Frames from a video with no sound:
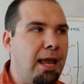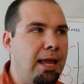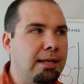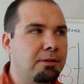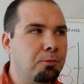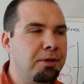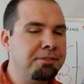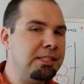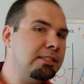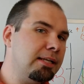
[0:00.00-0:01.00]
And
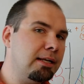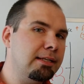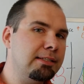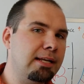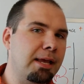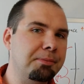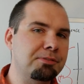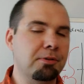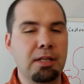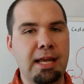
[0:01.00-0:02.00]
we've seen cycling
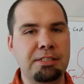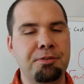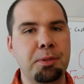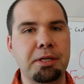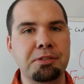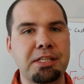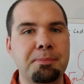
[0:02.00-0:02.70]
dynamics for the last few years.